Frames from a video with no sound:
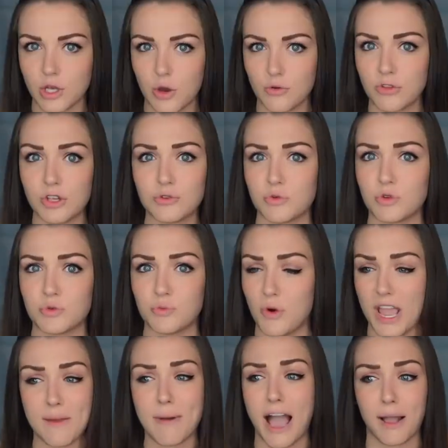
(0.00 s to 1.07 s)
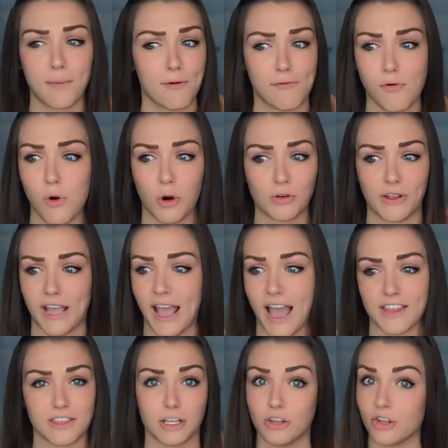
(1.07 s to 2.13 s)
so this was way back before they
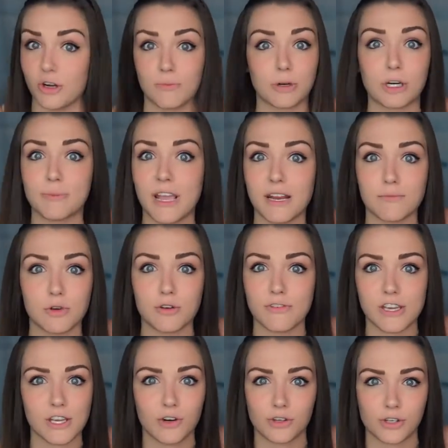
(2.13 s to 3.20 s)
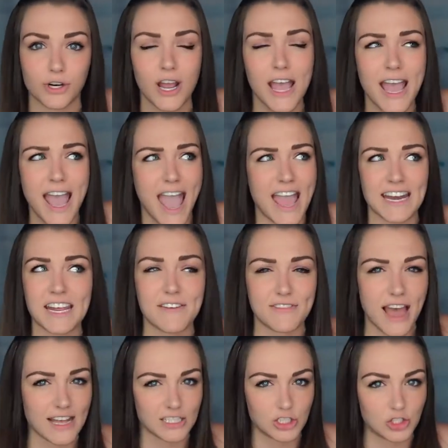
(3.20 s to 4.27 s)
had the Little Mermaid movie or any
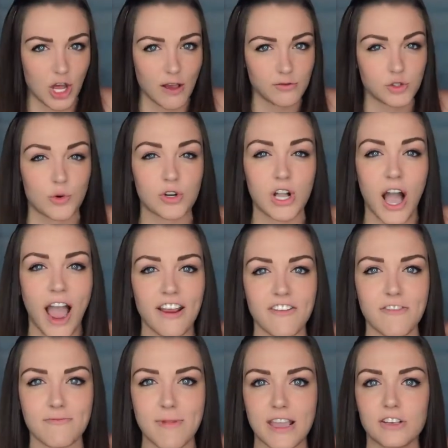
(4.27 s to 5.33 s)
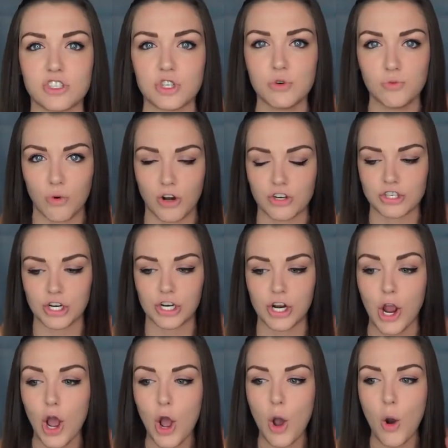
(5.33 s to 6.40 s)
of that stuff, so it kind of makes you
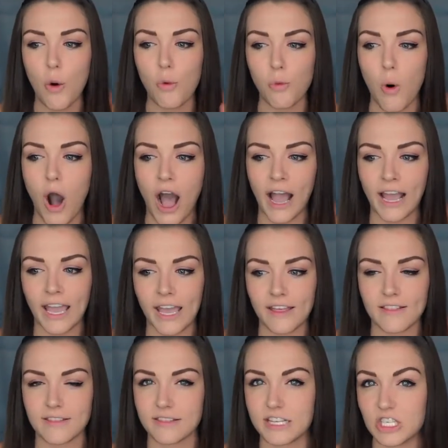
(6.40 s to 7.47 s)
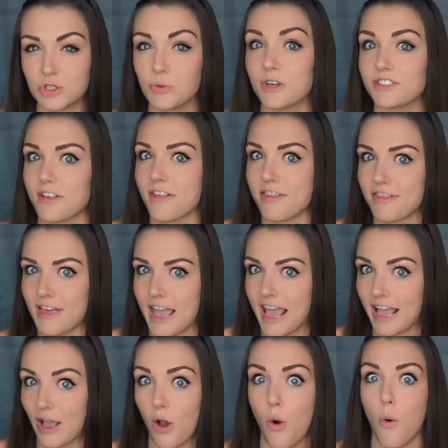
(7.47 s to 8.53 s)
wonder why this was a
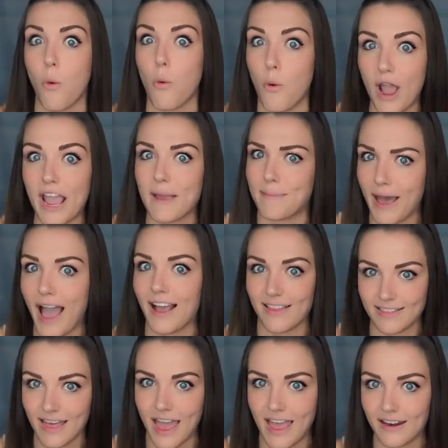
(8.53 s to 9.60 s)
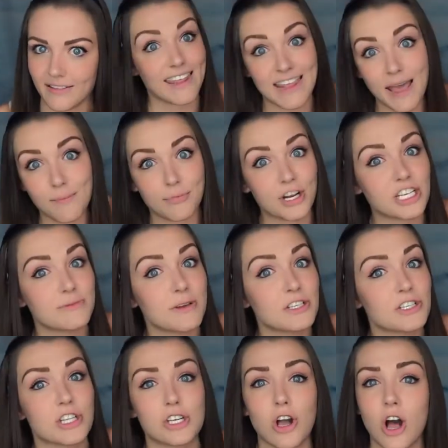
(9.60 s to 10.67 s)
thing way back then. And that brings
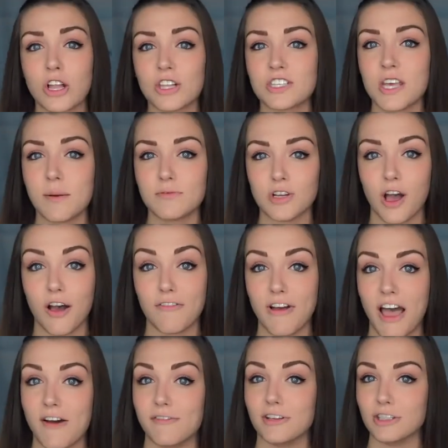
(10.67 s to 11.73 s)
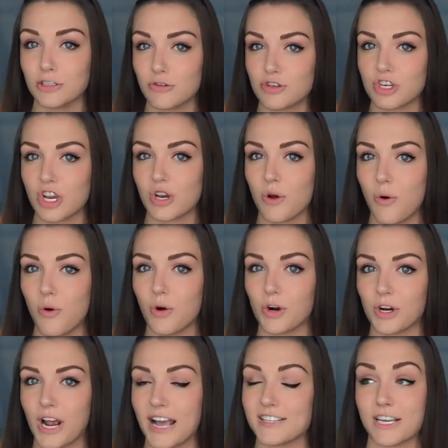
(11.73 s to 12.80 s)
me to the concept of evolution,
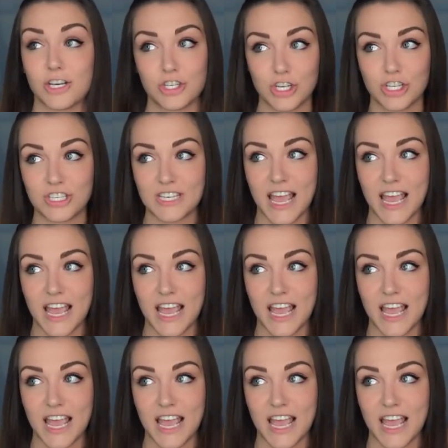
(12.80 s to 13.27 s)
or as I should